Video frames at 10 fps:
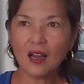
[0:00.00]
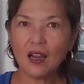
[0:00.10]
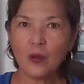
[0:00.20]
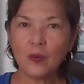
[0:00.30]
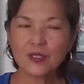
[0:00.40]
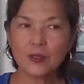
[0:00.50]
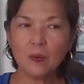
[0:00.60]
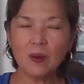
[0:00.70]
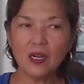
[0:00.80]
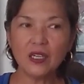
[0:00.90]
I was the
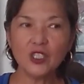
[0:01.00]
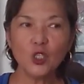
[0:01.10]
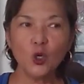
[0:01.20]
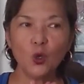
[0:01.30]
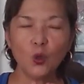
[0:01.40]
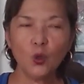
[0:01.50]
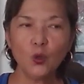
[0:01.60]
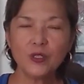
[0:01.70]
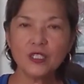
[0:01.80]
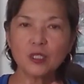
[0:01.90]
one
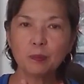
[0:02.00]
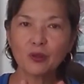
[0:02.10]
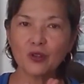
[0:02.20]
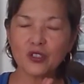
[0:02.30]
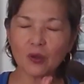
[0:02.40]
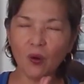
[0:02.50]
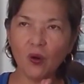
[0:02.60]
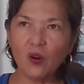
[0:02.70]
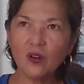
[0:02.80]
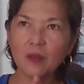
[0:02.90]
who disbursed
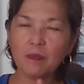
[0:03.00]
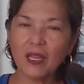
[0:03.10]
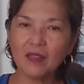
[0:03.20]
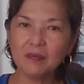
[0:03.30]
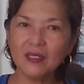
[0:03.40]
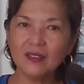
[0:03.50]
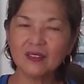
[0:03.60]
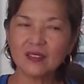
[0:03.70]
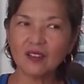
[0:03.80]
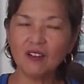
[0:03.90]
all the
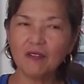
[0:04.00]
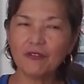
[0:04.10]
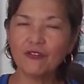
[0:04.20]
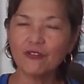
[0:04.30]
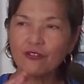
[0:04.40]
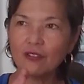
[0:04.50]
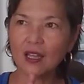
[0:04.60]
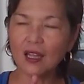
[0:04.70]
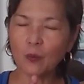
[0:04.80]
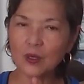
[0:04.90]
payment of,
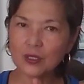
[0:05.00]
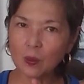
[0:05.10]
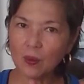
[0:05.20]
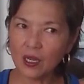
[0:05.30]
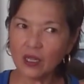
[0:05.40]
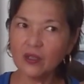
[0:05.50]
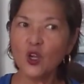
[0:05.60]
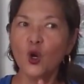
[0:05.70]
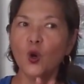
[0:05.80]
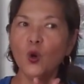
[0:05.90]
was the one
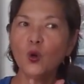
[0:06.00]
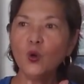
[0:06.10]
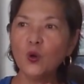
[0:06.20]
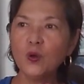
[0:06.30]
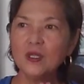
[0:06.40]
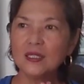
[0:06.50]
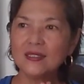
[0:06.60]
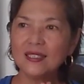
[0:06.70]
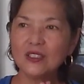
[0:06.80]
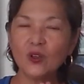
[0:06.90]
who
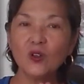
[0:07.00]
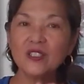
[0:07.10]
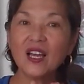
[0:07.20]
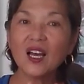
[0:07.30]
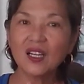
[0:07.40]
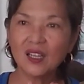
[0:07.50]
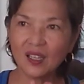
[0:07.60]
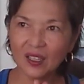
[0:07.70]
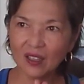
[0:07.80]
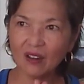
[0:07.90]
did all the
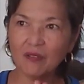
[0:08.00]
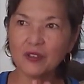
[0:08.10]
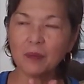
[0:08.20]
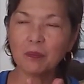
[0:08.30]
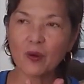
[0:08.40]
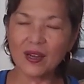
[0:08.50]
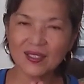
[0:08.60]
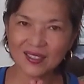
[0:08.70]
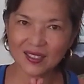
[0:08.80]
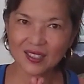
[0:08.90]
haggling of the
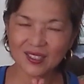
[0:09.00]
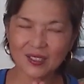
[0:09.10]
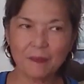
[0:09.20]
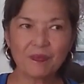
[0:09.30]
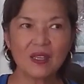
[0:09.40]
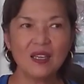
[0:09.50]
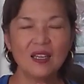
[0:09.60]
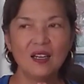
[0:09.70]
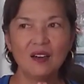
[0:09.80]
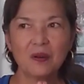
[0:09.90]
prices.
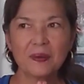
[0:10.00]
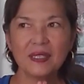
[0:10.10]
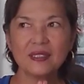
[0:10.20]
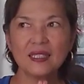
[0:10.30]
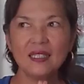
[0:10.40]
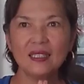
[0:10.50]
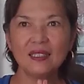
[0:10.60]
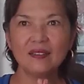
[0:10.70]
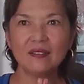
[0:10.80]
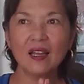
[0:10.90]
All right,
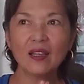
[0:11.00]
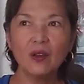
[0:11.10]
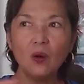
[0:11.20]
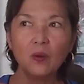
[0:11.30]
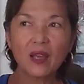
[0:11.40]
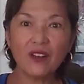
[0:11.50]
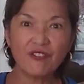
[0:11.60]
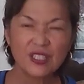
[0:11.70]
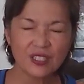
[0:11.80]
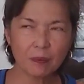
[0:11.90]
and I go
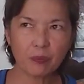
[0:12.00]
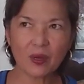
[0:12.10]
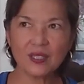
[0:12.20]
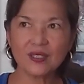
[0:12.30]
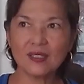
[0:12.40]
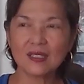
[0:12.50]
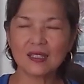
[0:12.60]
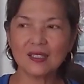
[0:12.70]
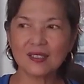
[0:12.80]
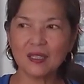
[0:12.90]
canvassing prices
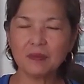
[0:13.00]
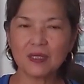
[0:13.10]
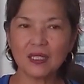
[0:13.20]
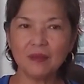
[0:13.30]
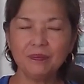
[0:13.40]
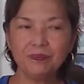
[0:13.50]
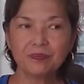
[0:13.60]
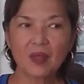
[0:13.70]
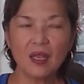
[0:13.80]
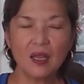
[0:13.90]
at the same time,
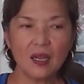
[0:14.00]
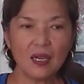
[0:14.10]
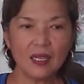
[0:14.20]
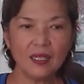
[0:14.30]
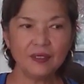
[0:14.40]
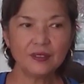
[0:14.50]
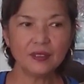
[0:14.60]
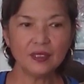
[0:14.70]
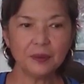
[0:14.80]
and